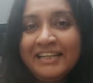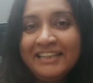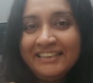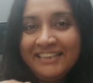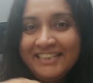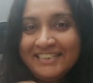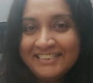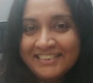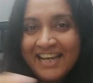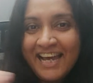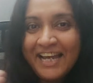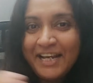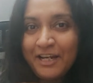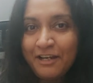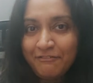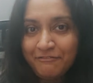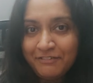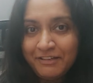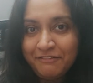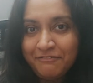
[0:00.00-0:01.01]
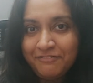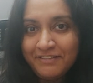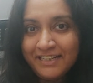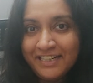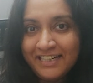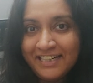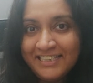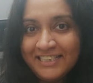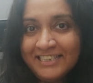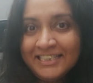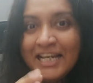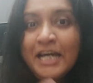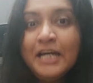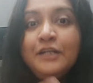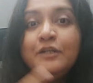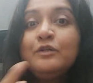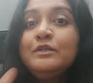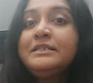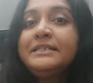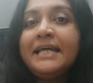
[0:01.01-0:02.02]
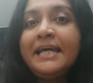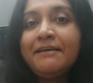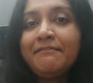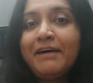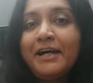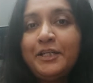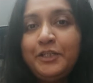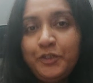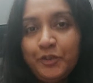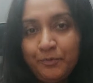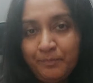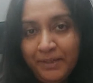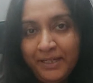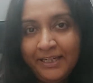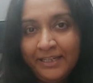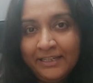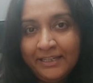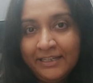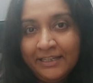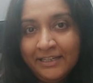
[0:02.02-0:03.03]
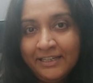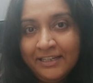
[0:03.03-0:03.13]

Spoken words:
this kind of difference to say what you mean,